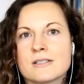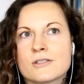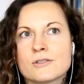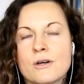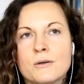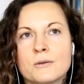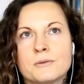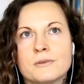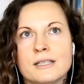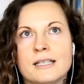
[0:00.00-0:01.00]
And
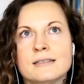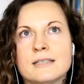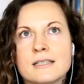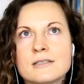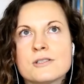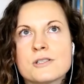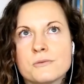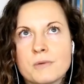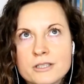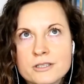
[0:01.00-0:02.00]
so, in this
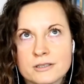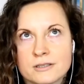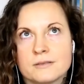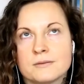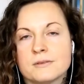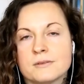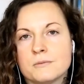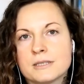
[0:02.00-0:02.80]
situation,